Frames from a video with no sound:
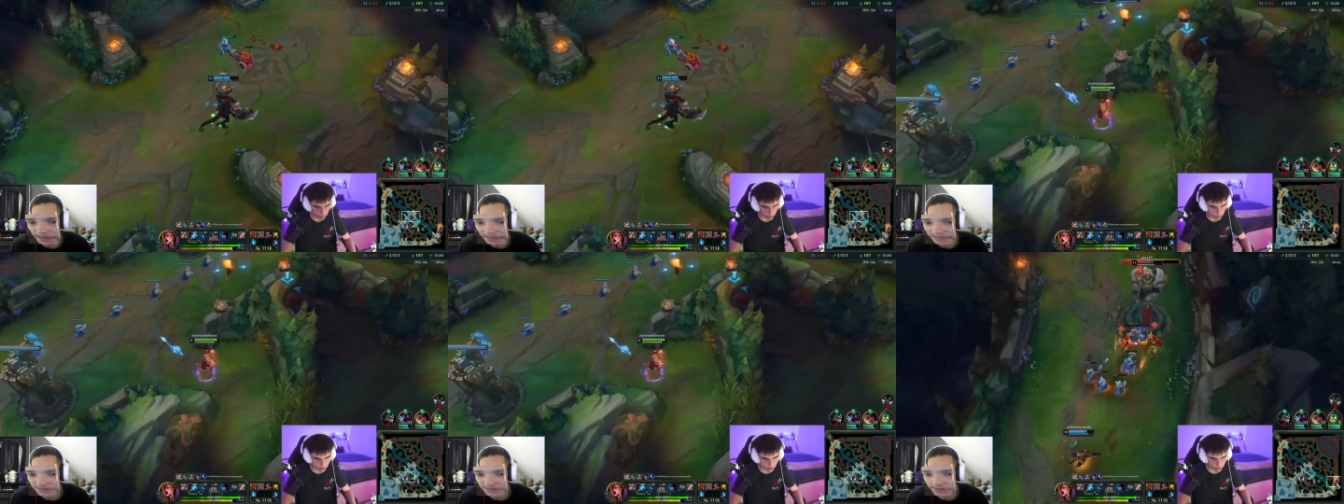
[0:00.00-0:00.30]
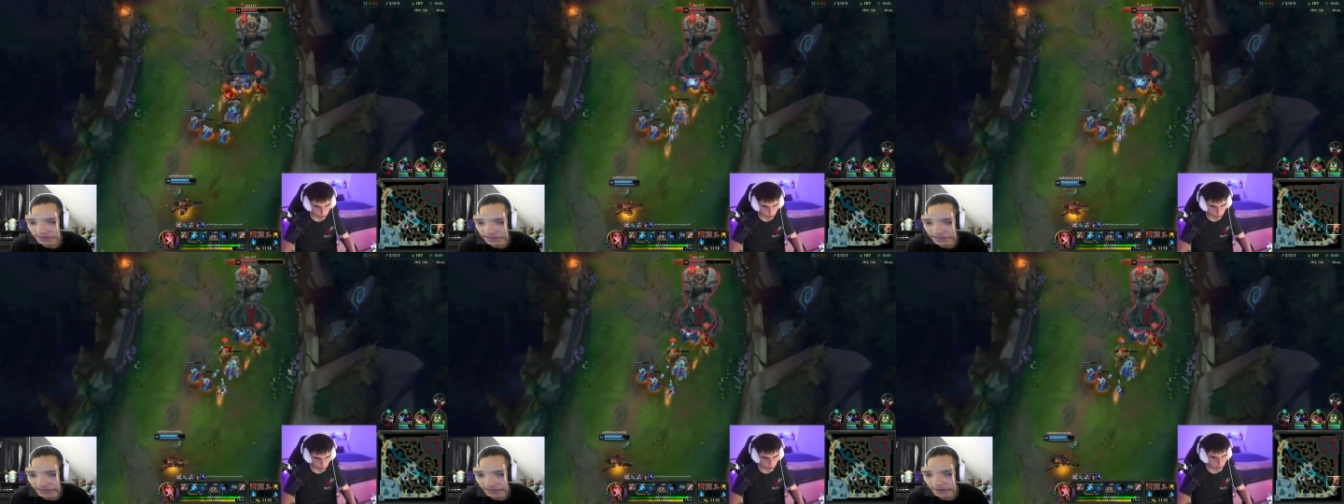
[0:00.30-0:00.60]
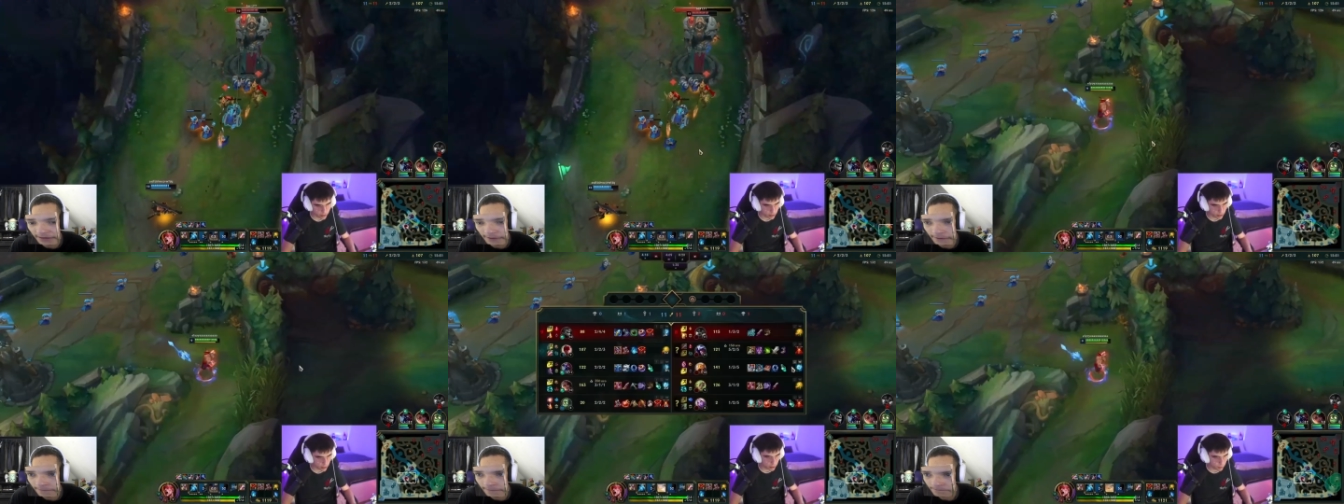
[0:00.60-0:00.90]
into
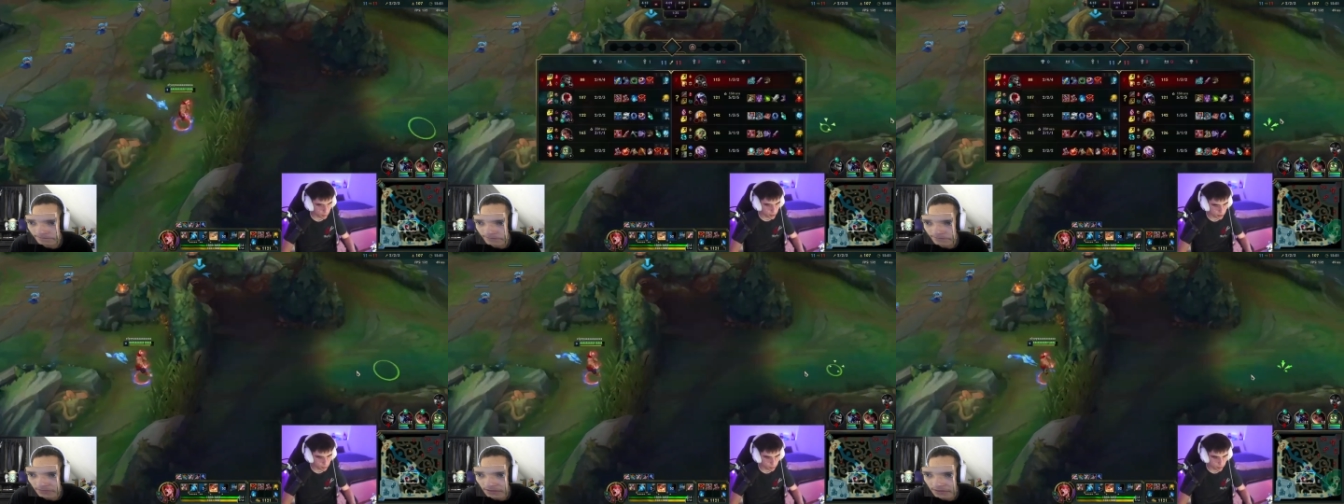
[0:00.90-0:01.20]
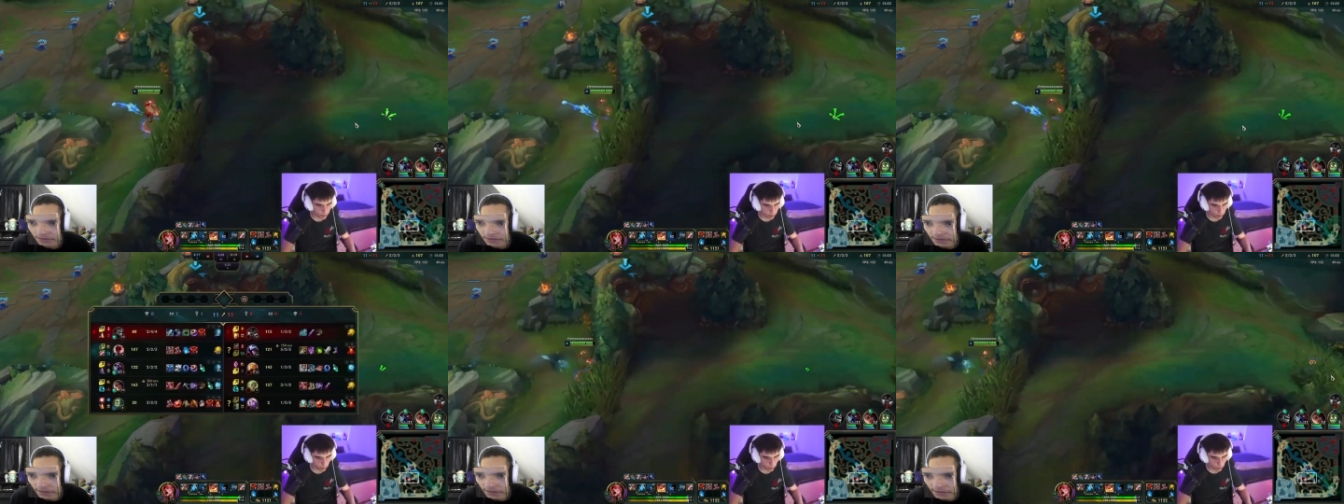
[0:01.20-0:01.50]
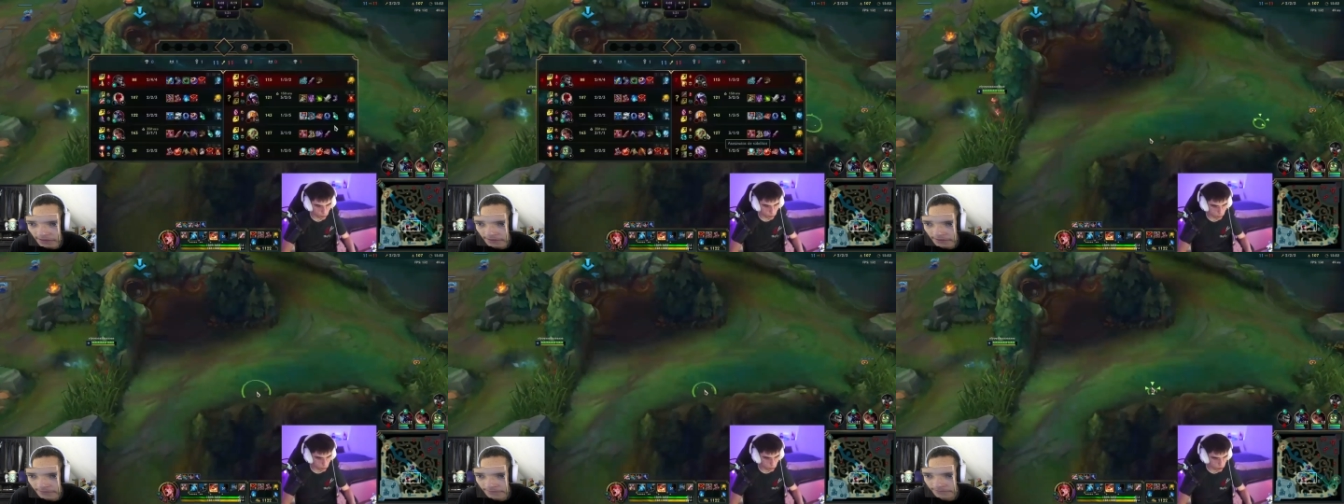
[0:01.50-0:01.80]
Lee.
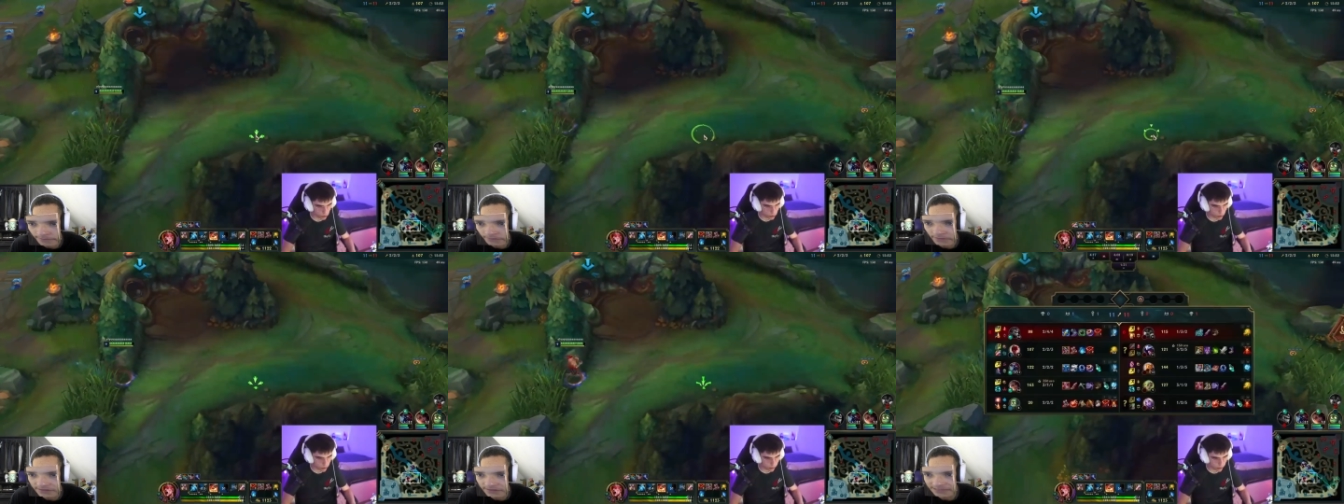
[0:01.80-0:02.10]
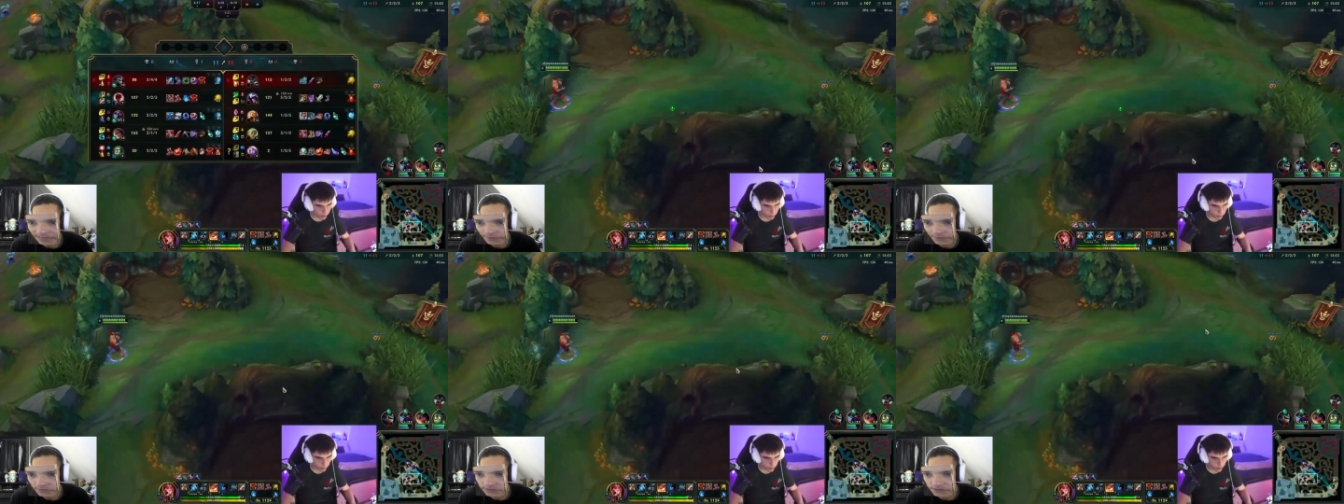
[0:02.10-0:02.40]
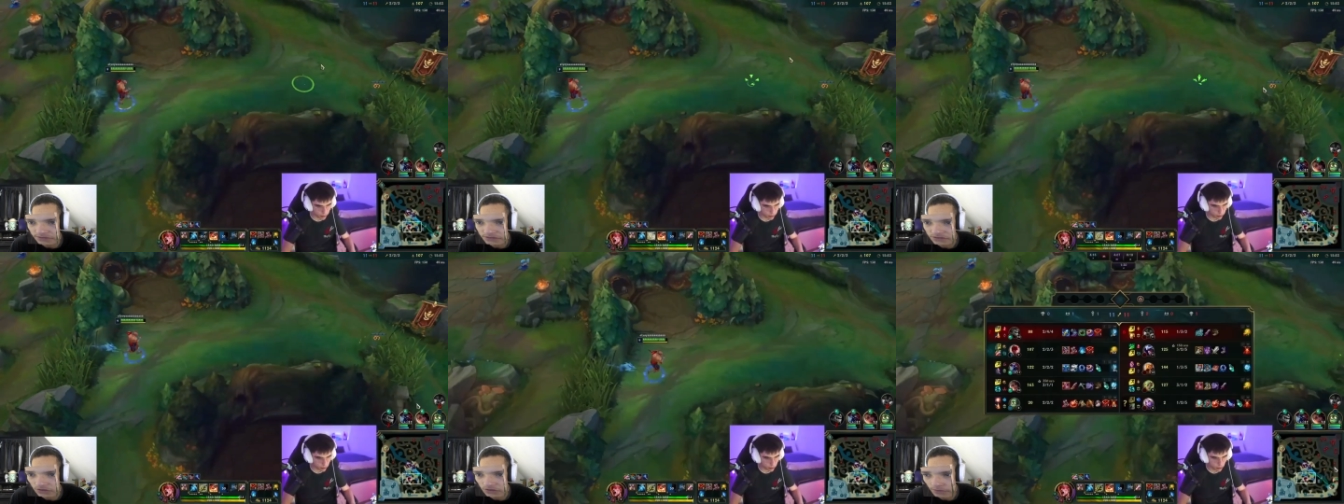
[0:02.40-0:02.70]
Um, is able
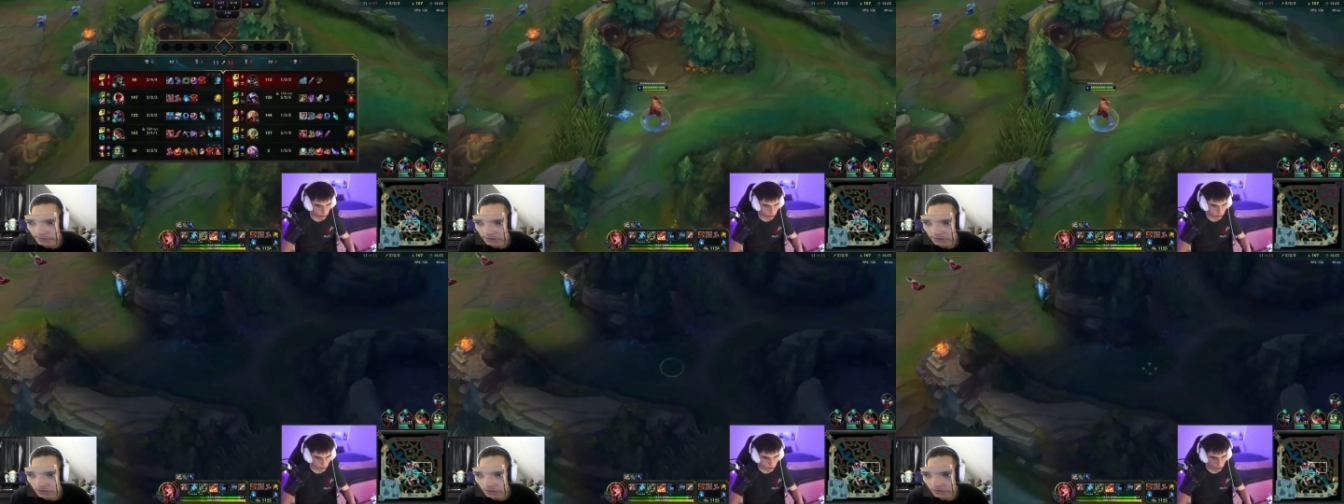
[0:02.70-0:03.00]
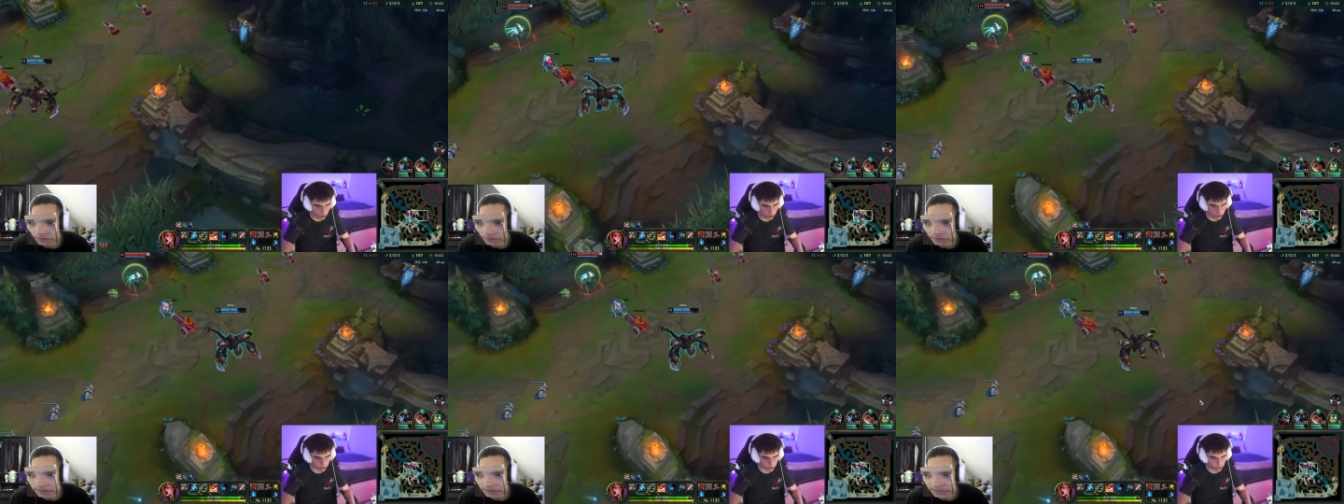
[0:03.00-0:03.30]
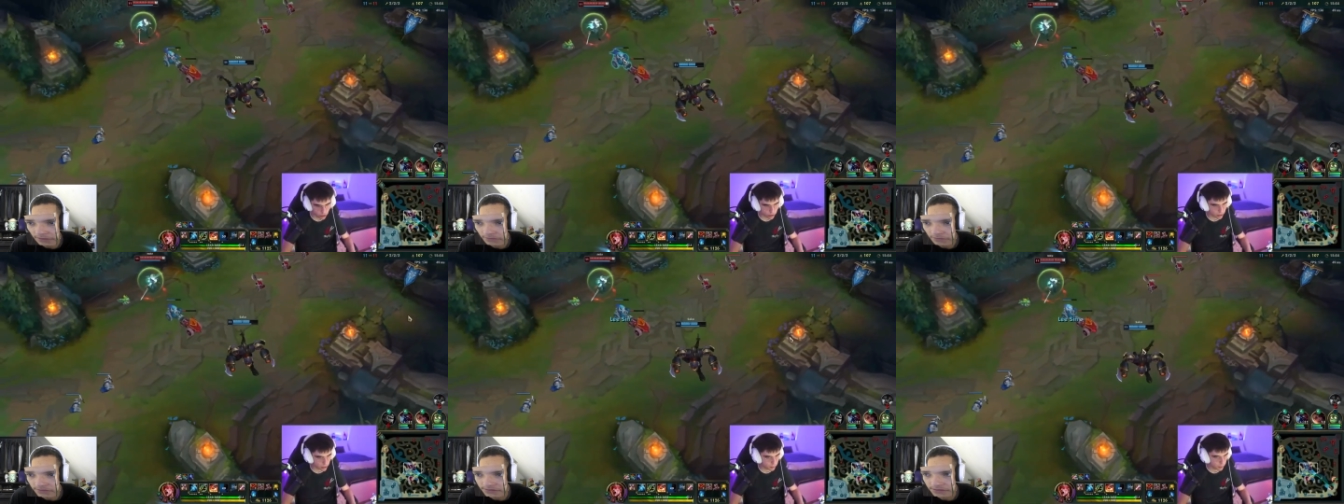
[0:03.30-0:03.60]
to stop a lot of what
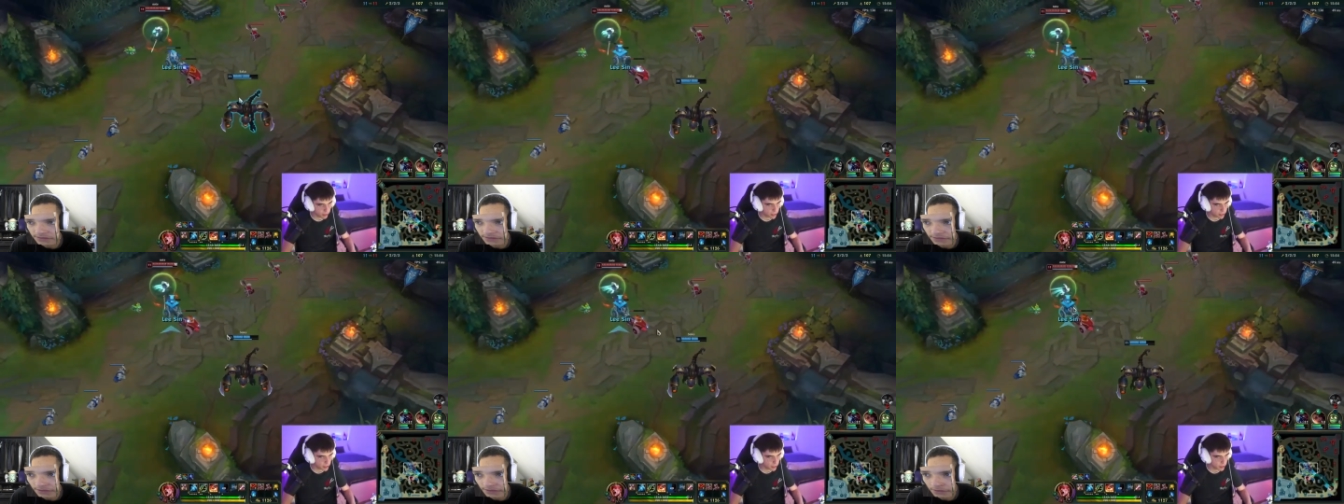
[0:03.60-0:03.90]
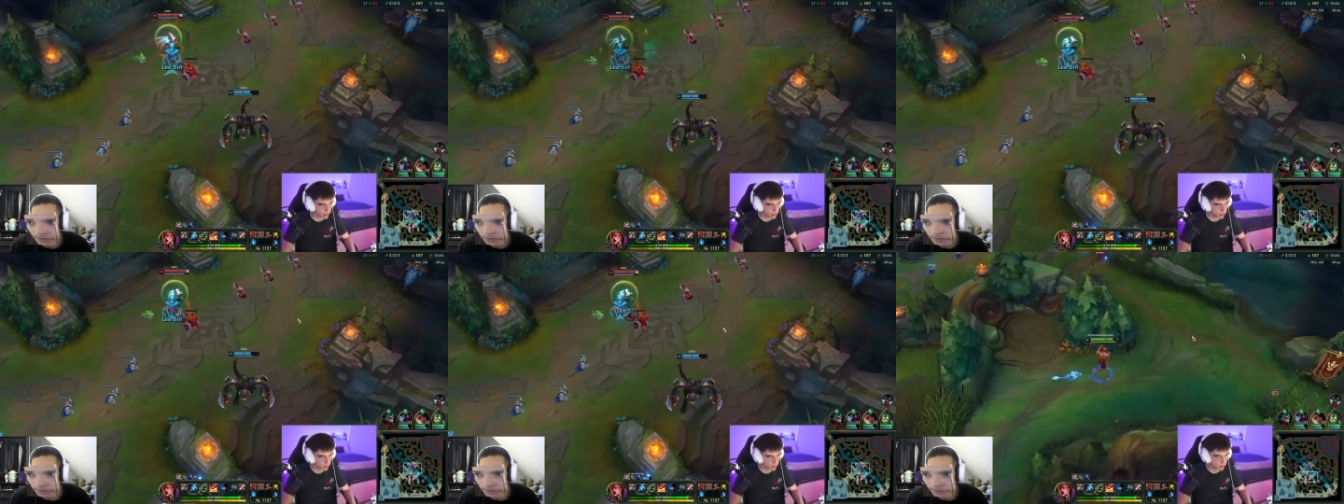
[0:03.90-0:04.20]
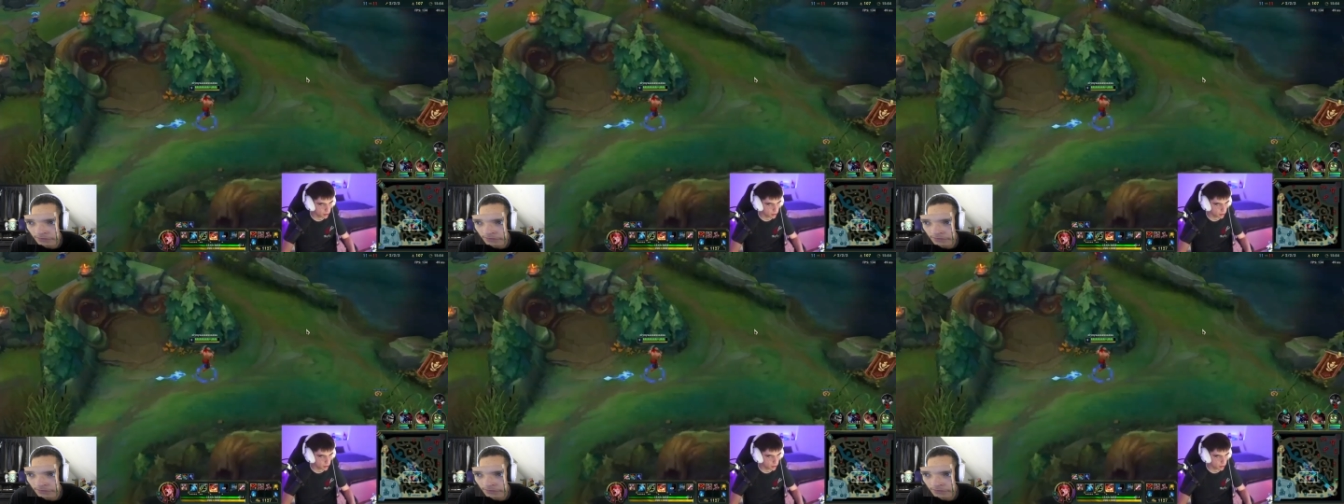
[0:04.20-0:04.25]
Lee wants to do